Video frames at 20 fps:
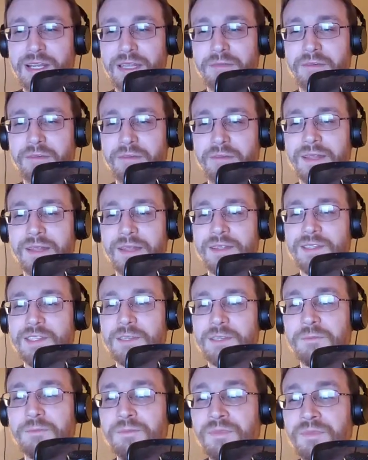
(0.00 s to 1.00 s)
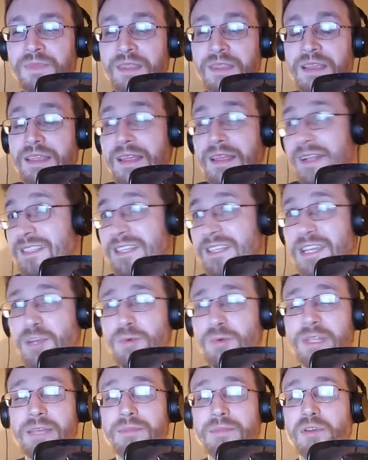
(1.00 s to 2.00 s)
cycle of violence, and
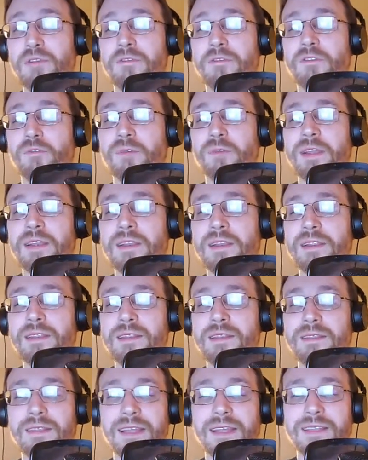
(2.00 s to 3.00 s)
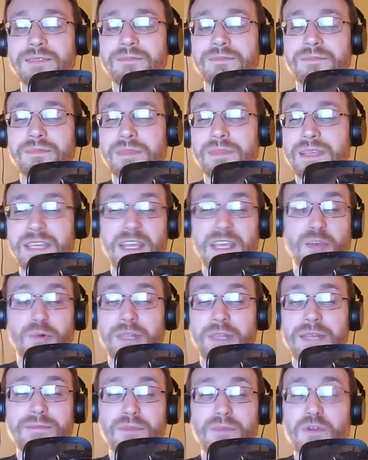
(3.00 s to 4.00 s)
that's equally beautiful written, and that's
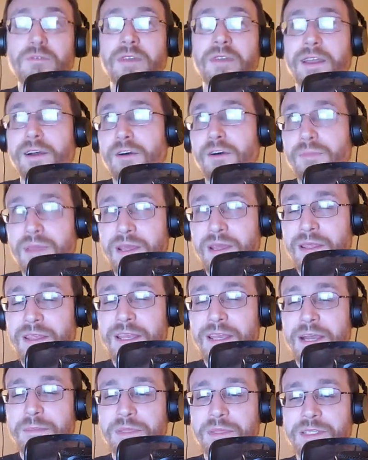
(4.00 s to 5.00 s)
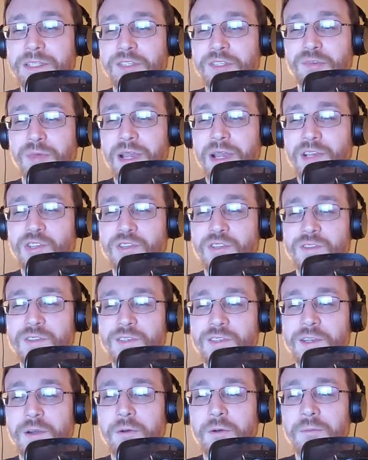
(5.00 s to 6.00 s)
equally moving, albeit in the opposite
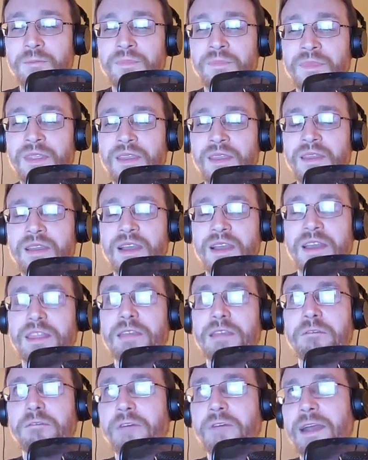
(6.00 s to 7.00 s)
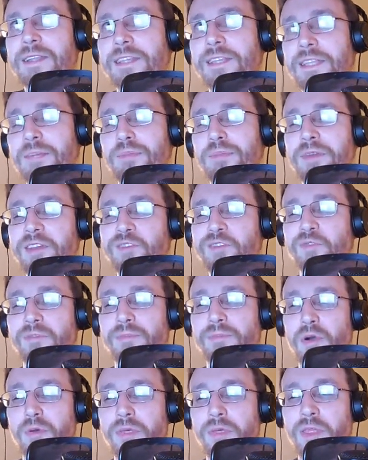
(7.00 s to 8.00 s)
direction. So I think finding the
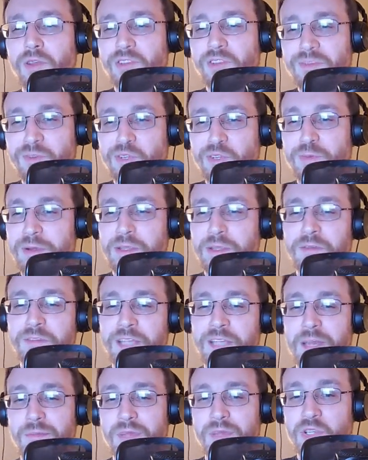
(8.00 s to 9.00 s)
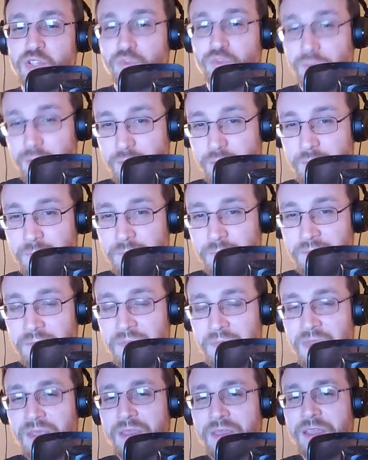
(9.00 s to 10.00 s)
place where both of those perspectives can be true
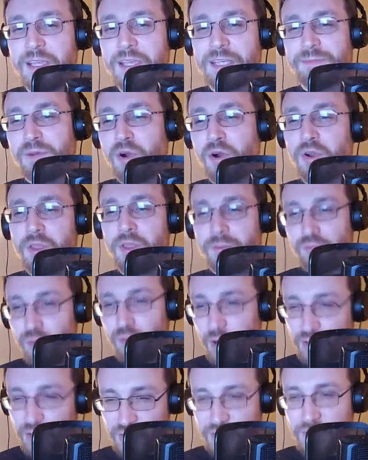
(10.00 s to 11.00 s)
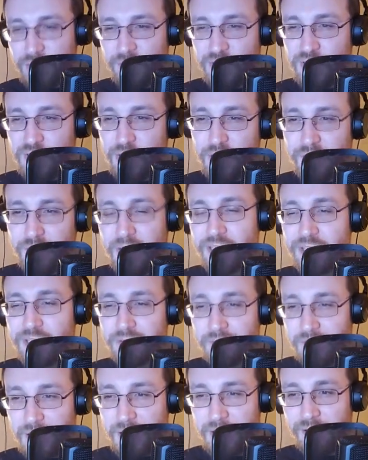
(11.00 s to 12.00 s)
is part of the project of A Song of
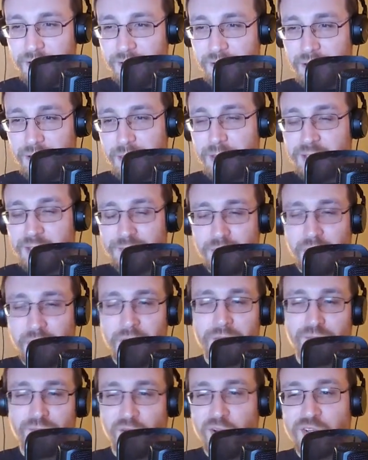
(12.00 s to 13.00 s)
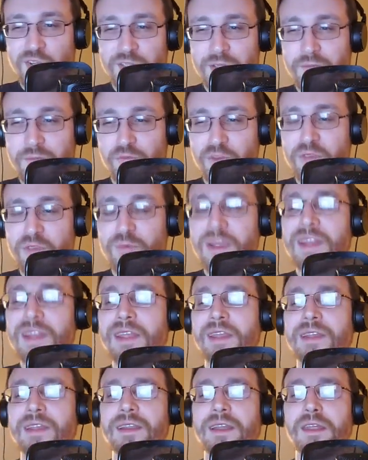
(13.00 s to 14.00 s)
Ice and Fire, and thus part of the project of
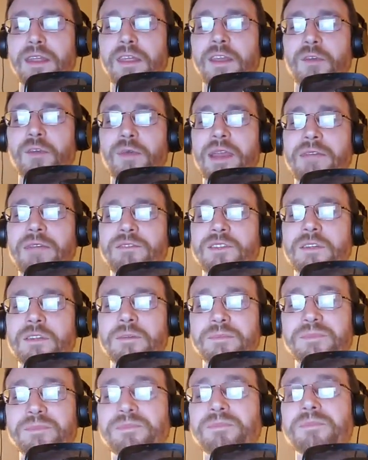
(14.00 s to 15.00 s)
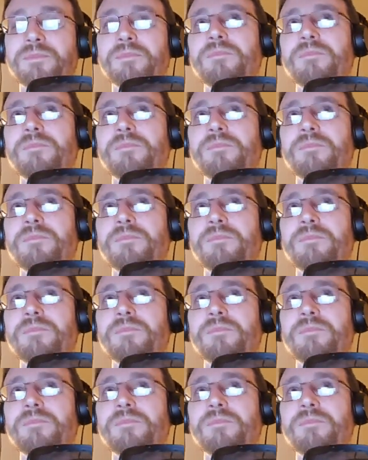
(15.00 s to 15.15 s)
rereading it. And I think we have to